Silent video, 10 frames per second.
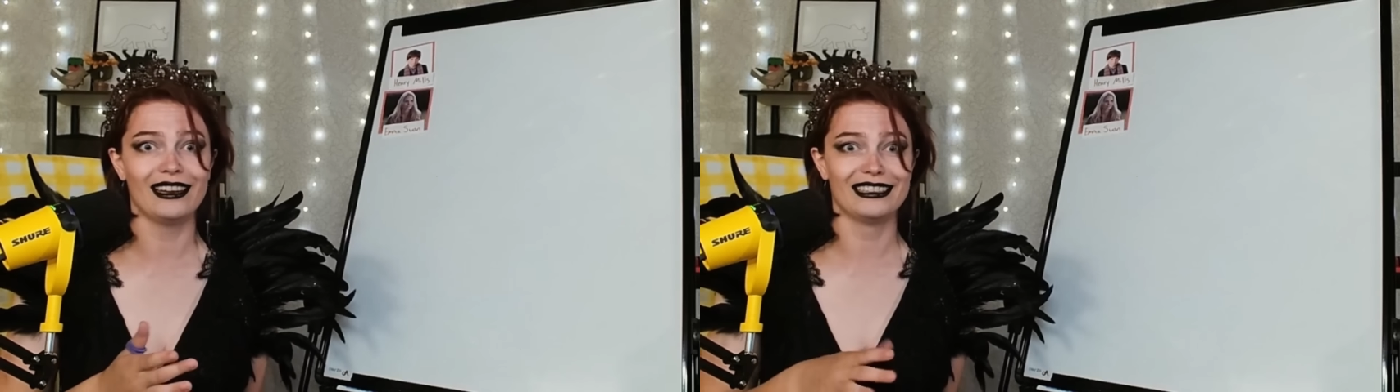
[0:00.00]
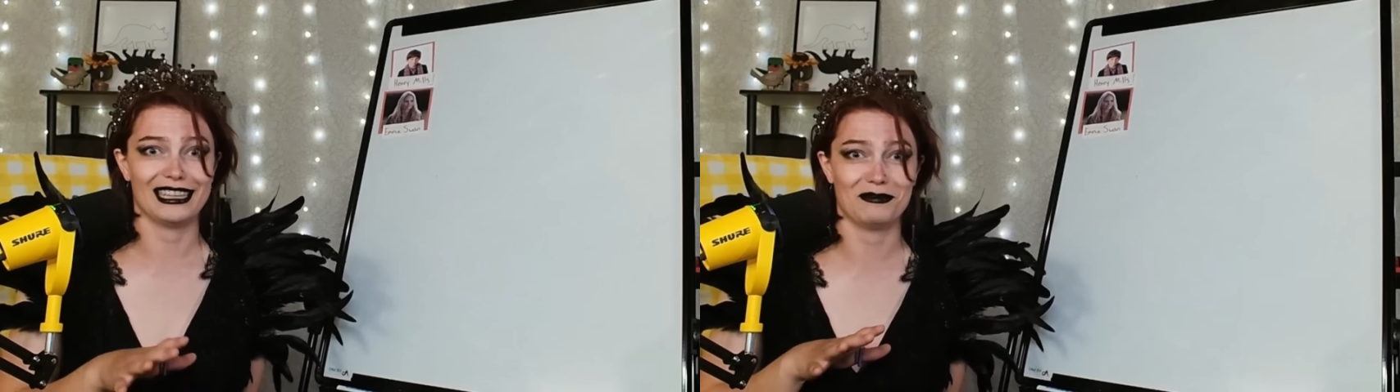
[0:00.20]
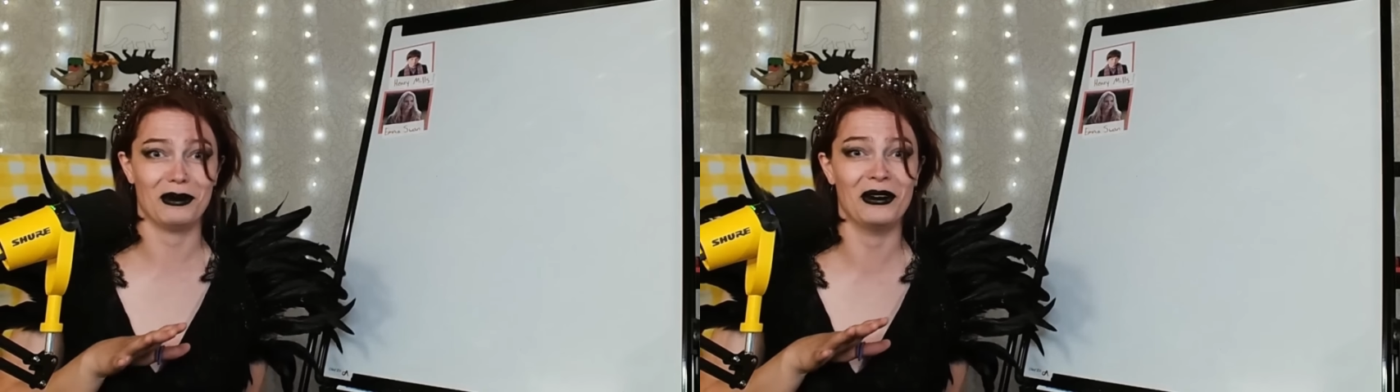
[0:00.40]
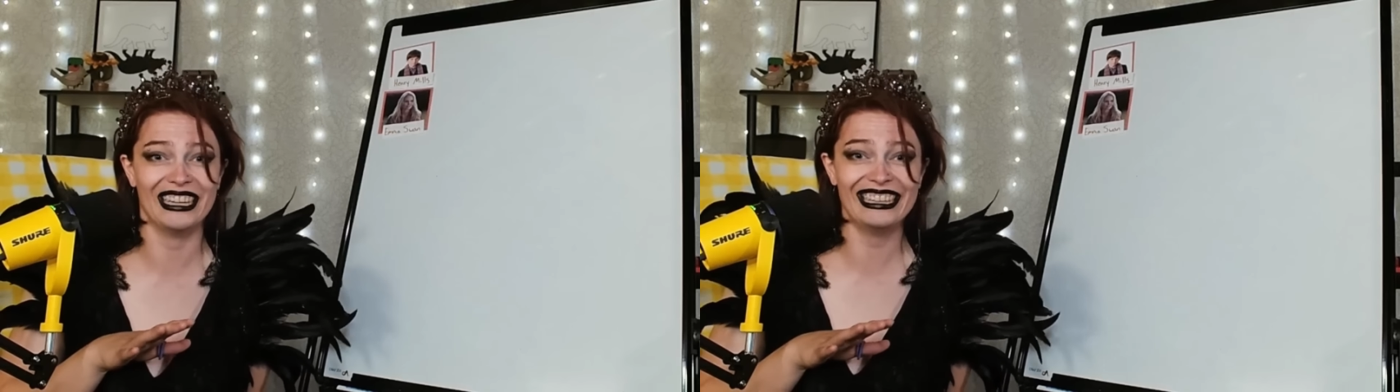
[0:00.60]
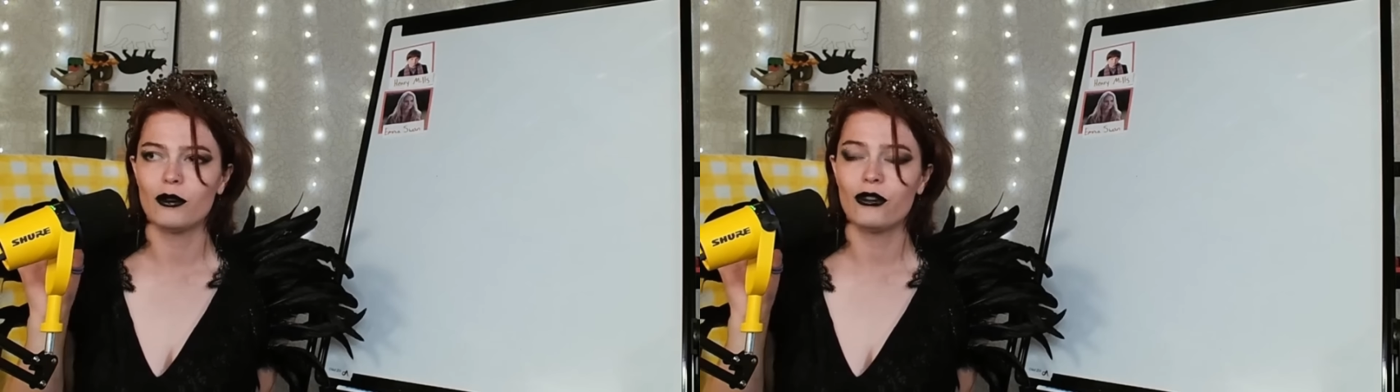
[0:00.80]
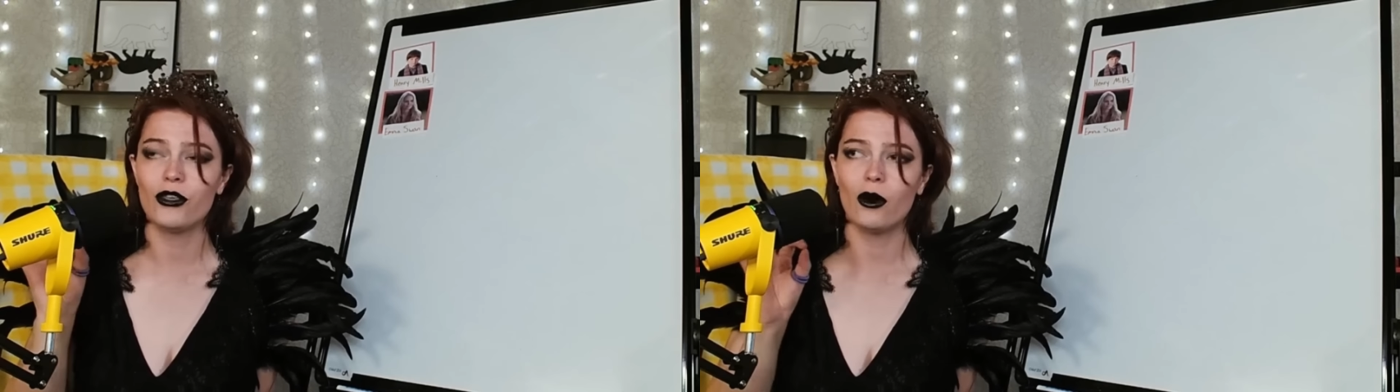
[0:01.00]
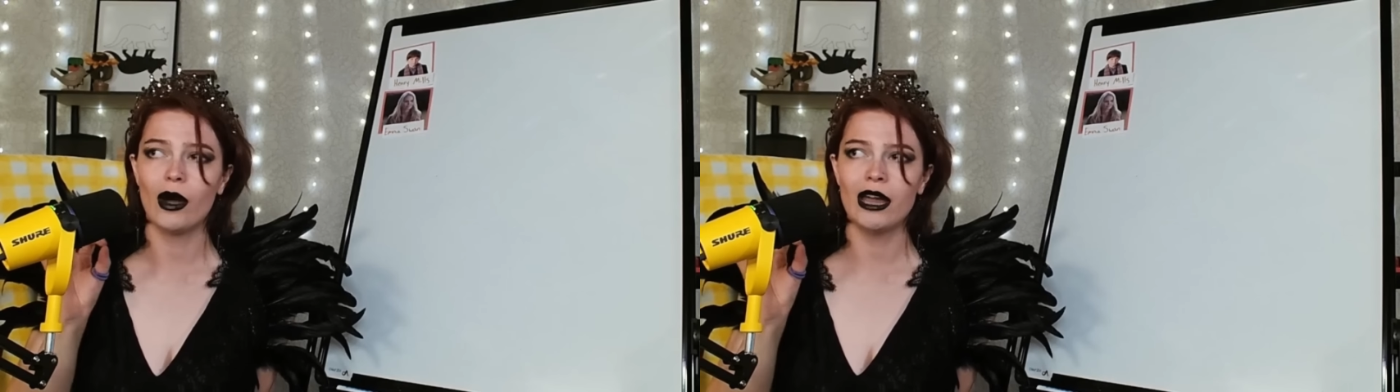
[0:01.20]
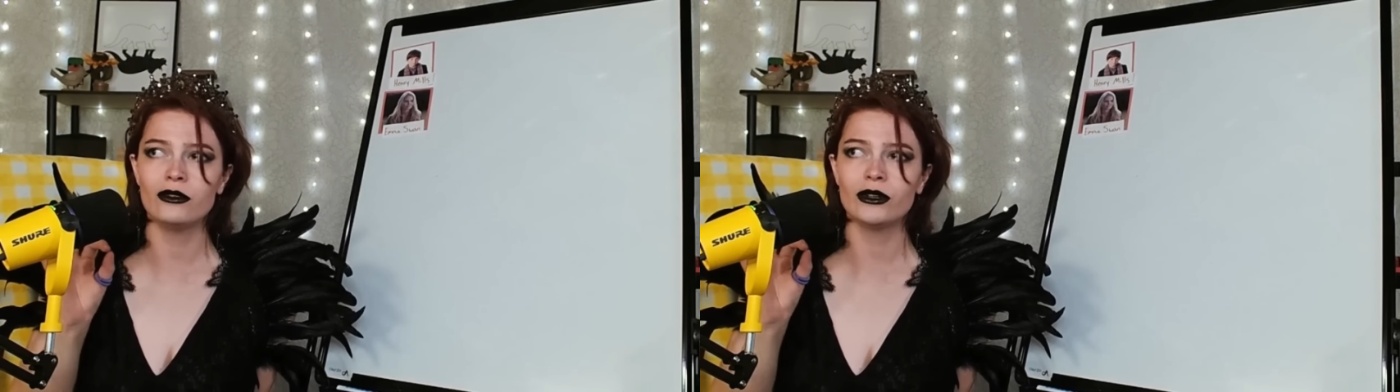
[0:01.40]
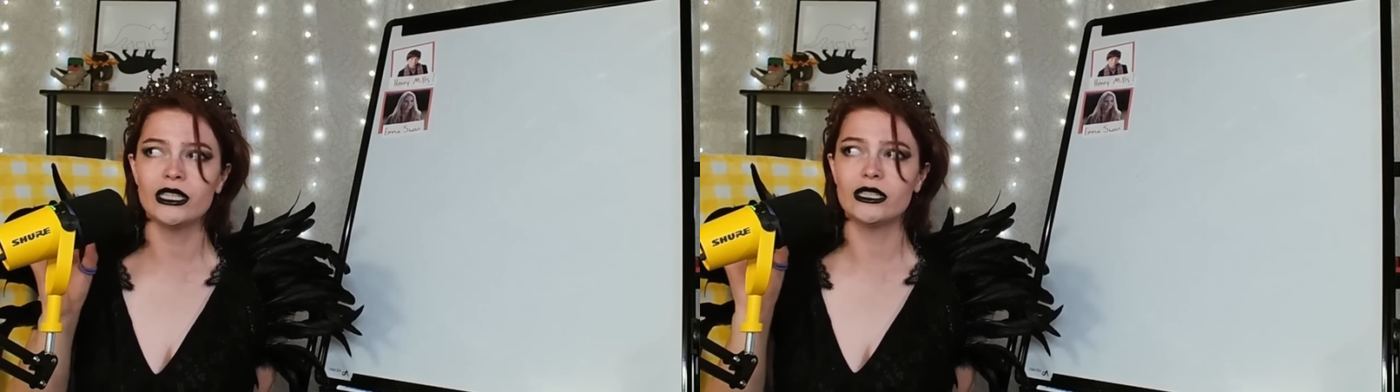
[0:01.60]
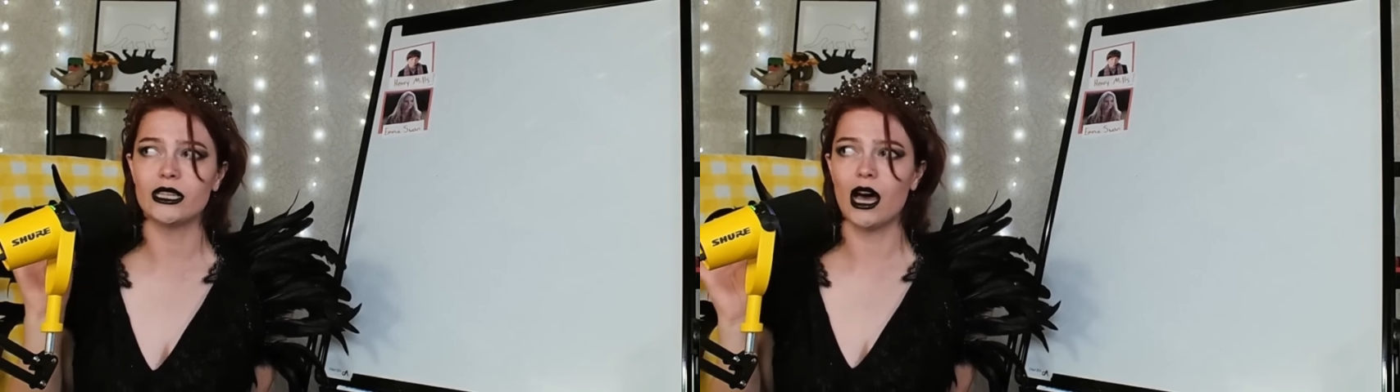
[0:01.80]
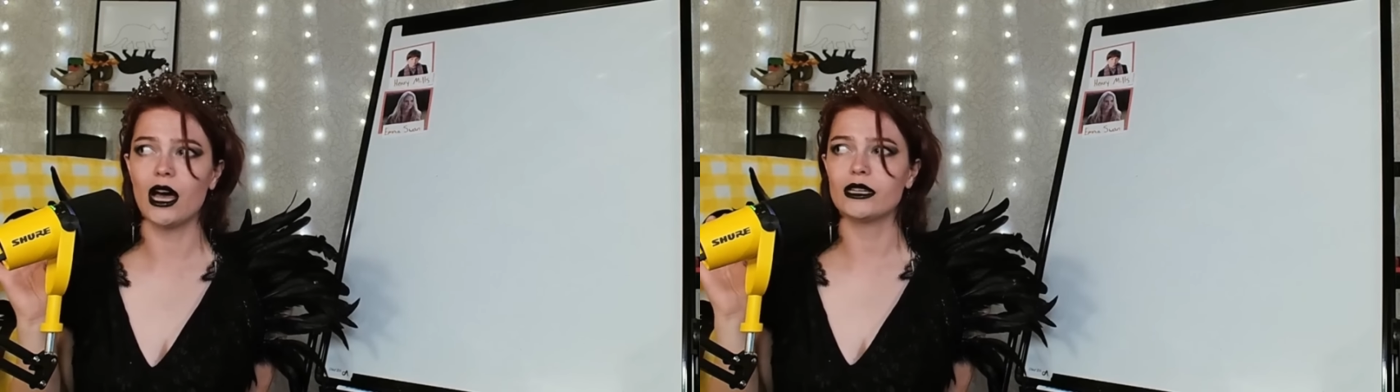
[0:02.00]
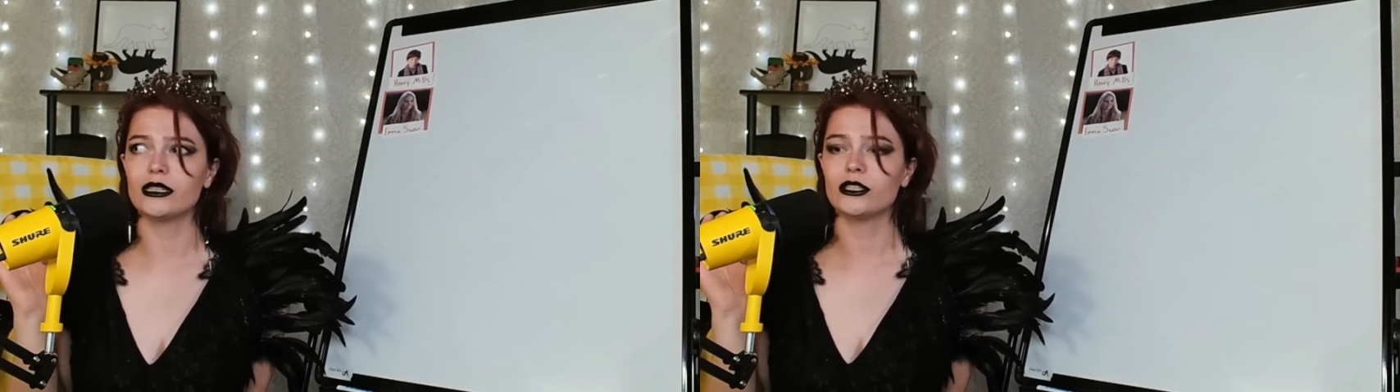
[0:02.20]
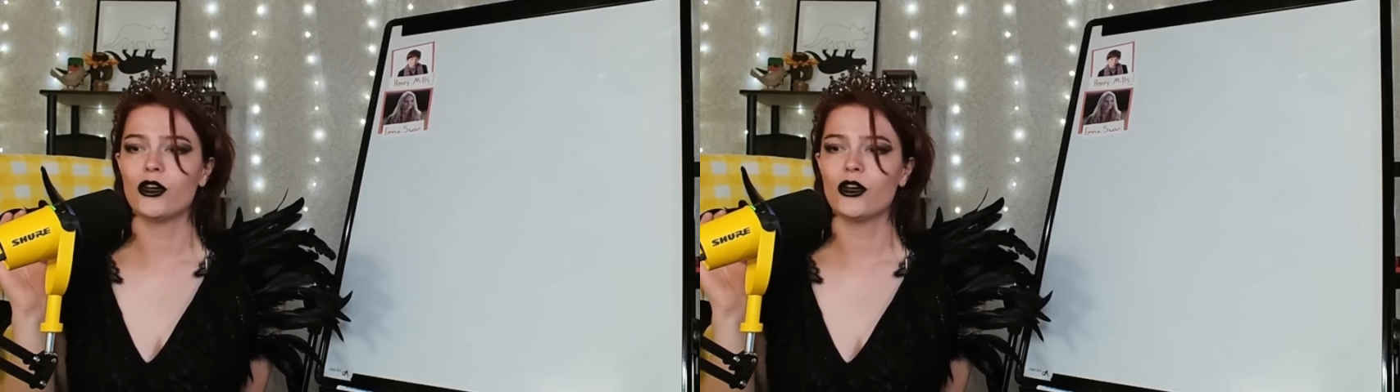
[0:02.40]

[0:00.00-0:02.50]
at this point. Though Henry does